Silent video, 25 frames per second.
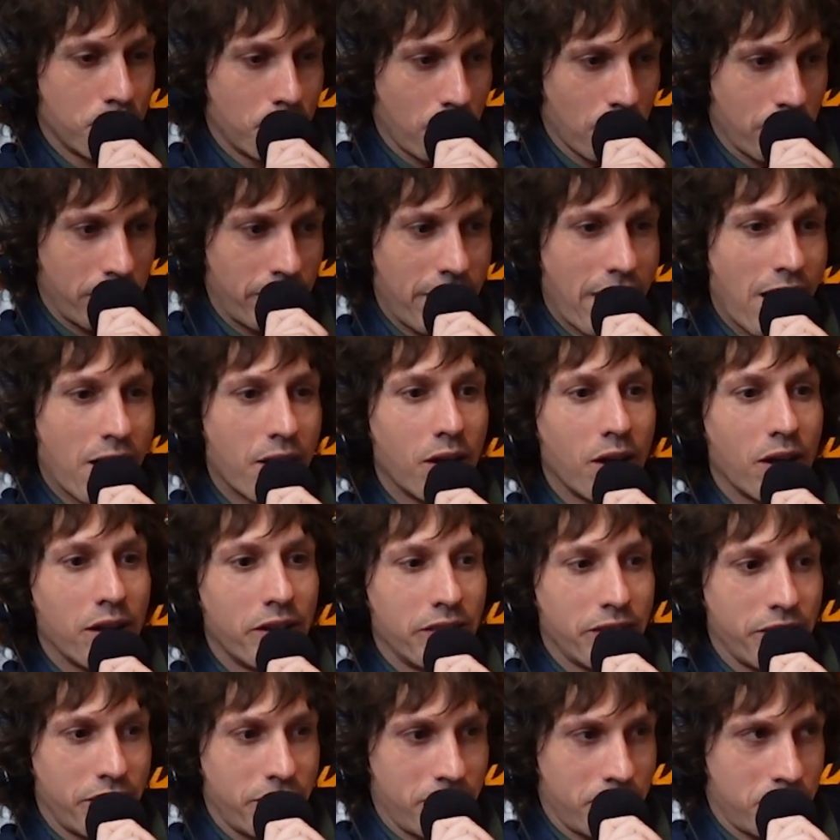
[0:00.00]
putting out
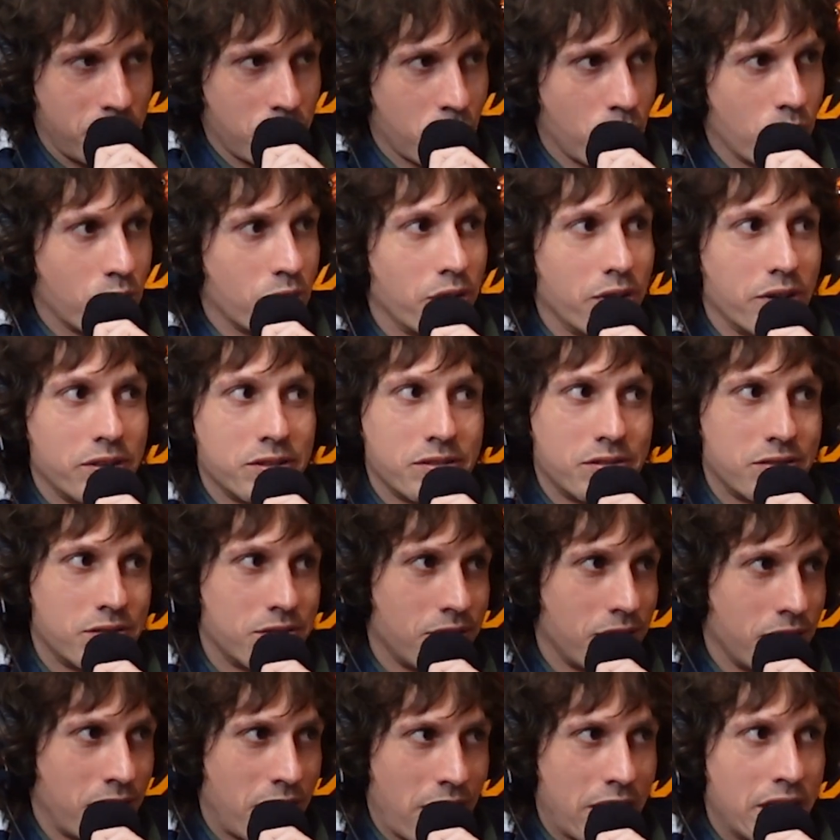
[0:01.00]
on the tour
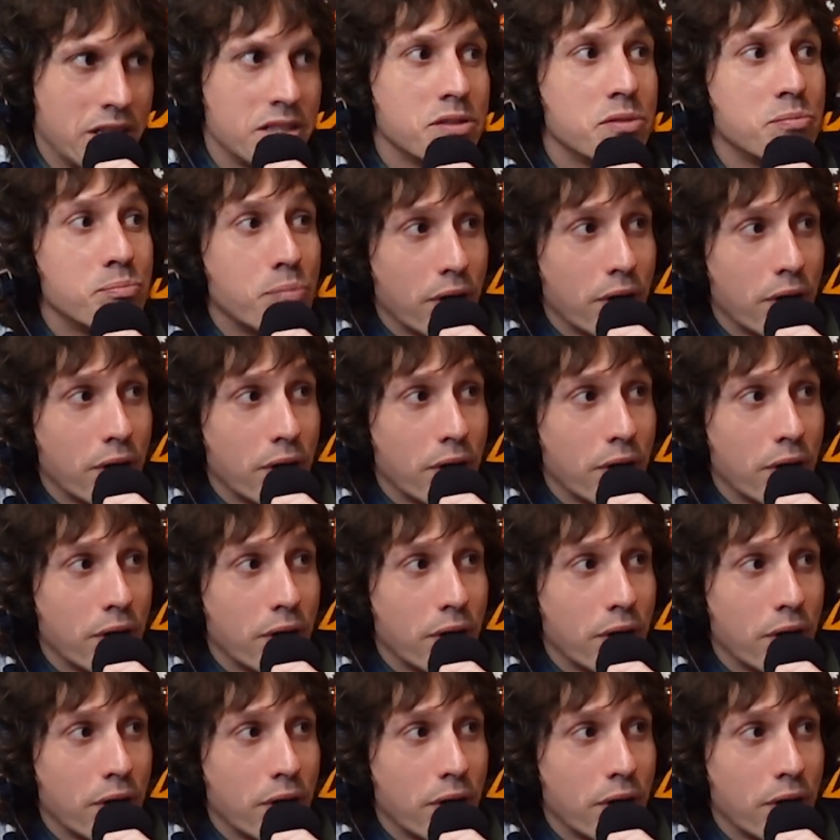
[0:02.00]
that he's